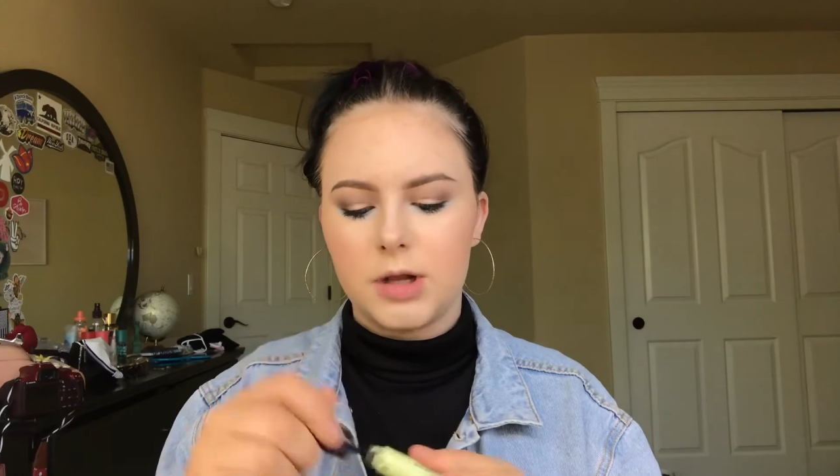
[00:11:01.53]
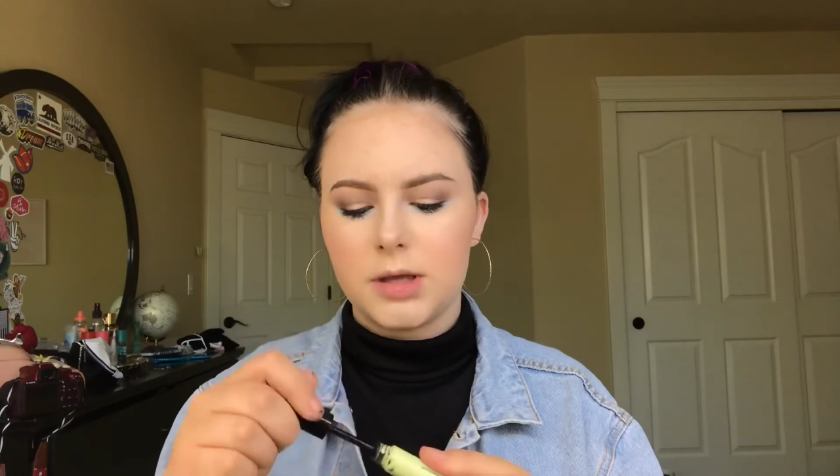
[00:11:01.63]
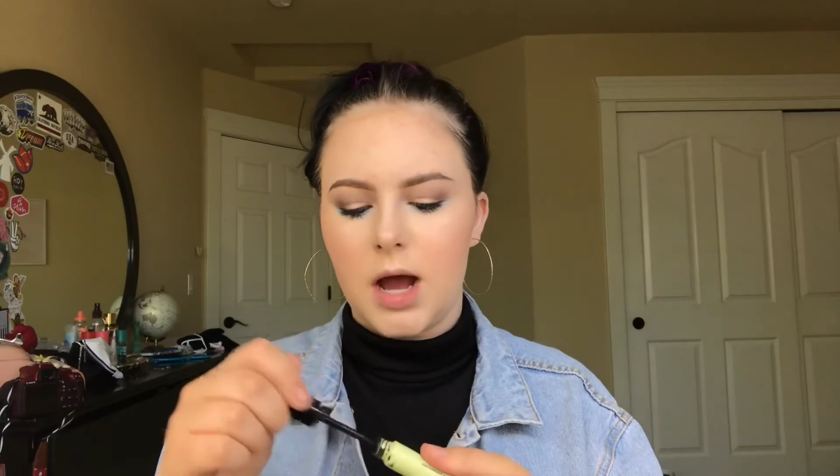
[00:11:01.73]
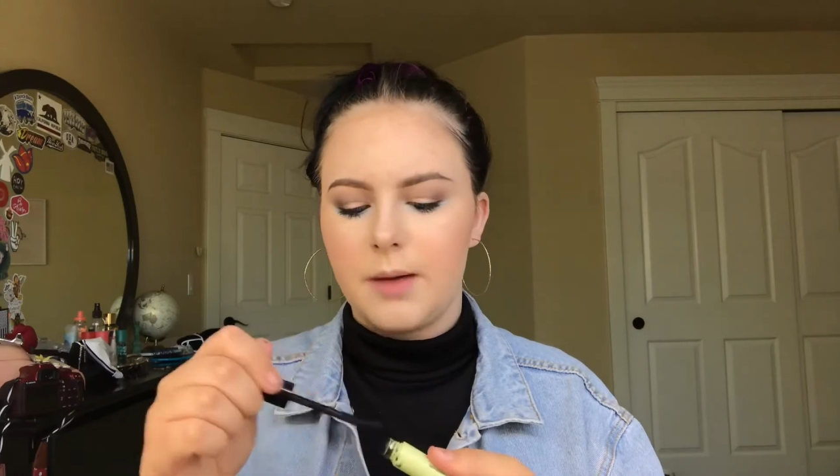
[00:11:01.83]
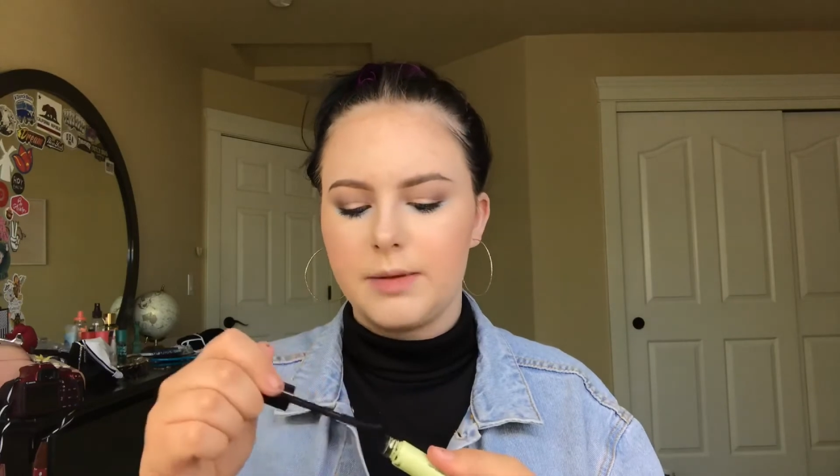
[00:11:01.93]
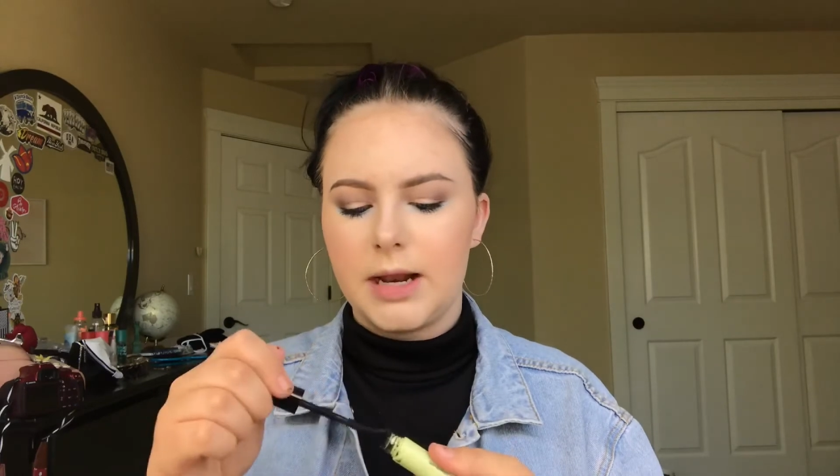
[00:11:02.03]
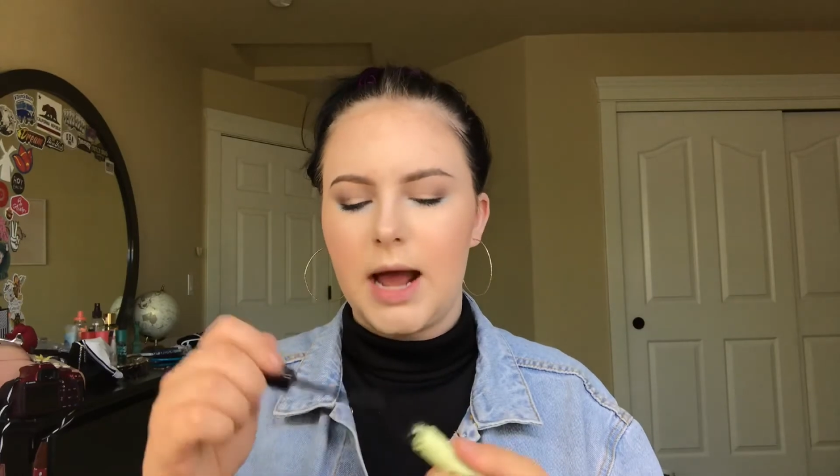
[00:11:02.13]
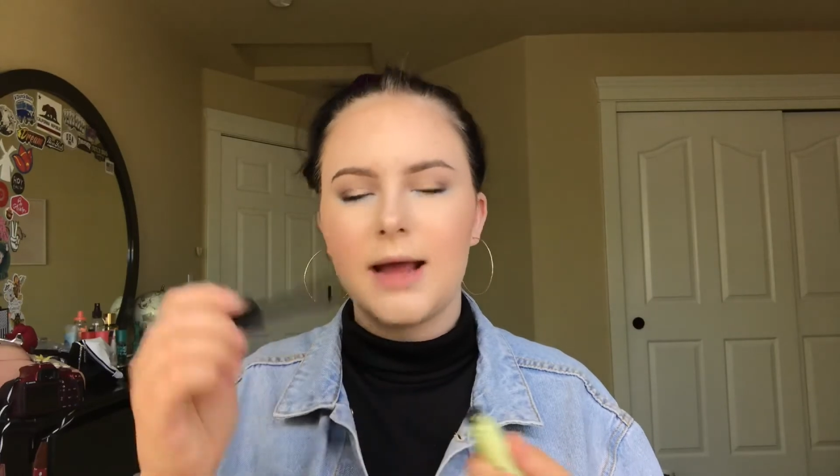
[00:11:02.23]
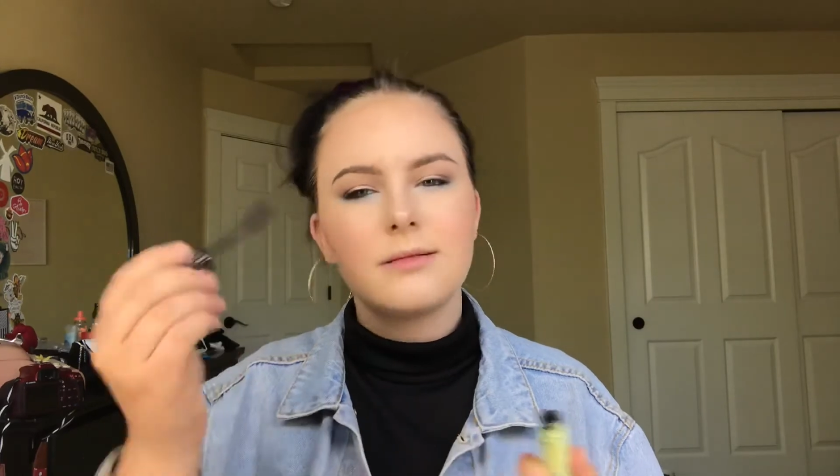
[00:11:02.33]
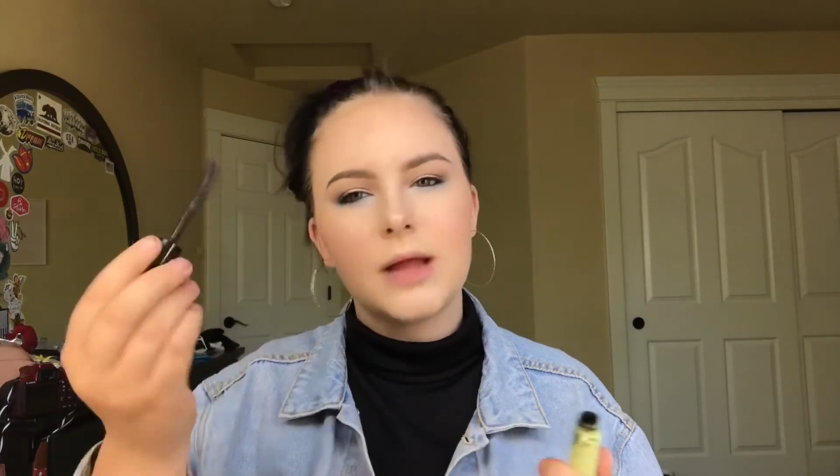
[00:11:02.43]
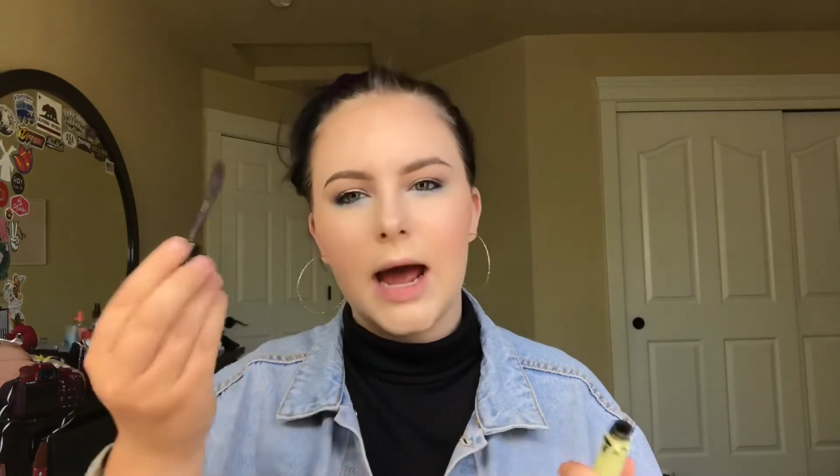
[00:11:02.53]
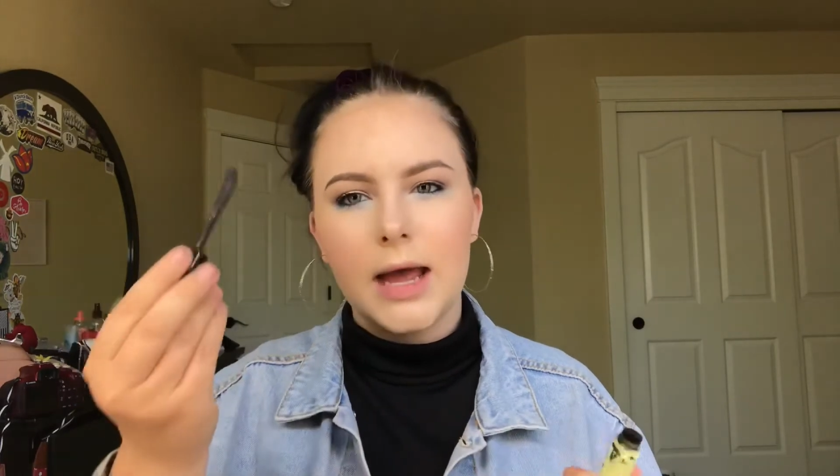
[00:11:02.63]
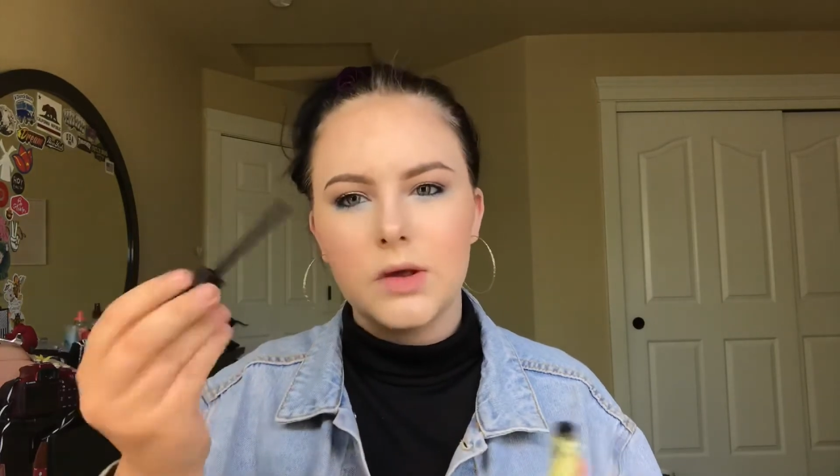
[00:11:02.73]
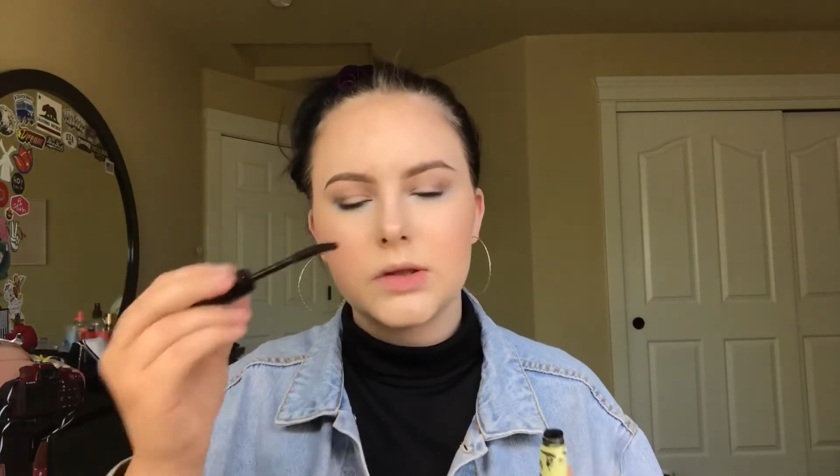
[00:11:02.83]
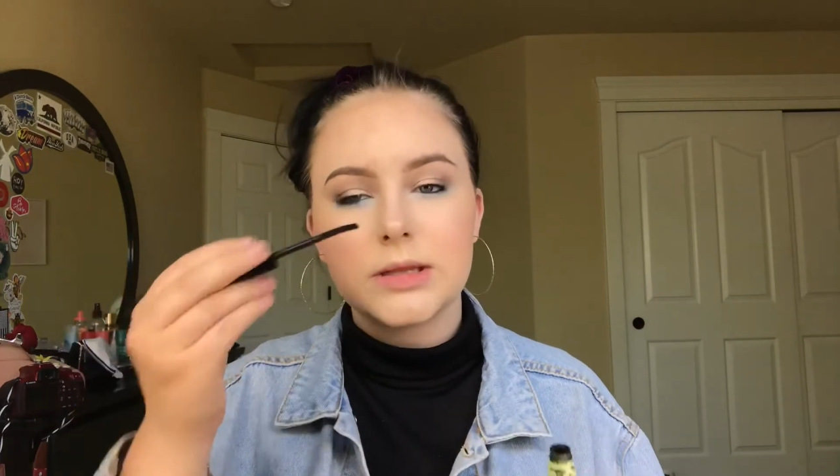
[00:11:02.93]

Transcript: on top. I use